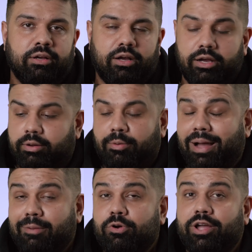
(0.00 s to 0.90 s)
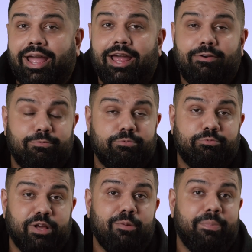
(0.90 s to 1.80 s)
uh, a MacBook Air
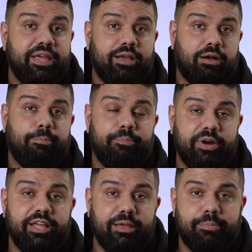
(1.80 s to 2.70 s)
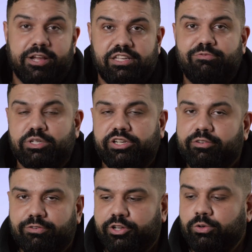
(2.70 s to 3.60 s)
will be a pretty impressive
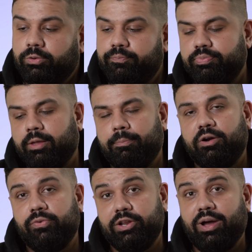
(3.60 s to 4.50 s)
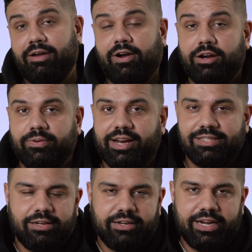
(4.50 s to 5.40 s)
machine for you. But will you have hardware
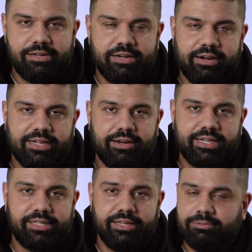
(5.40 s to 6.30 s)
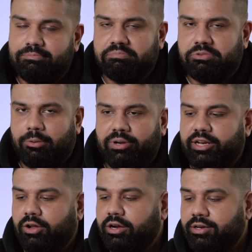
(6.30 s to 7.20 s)
accelerated ray tracing? Probably
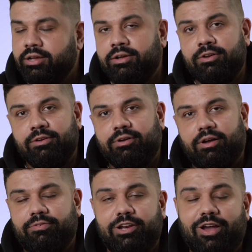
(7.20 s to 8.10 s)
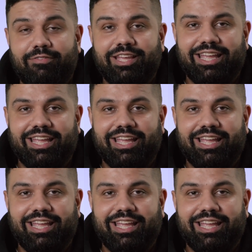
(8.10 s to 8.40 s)
not. Uh, will you have the